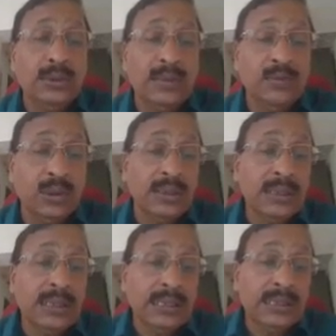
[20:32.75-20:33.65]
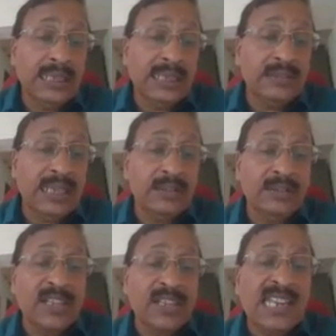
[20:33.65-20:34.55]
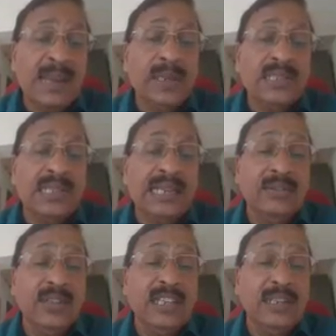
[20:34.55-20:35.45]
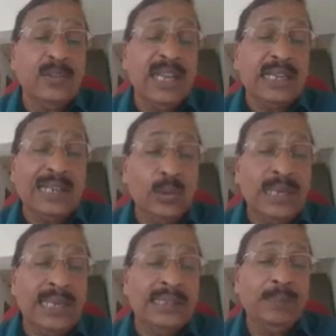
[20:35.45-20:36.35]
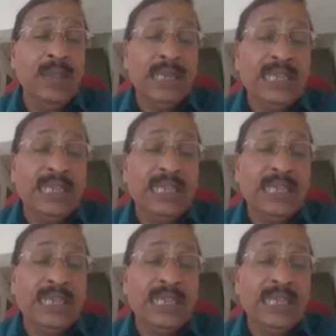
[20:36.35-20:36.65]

Therefore, the first step is that we are calculating,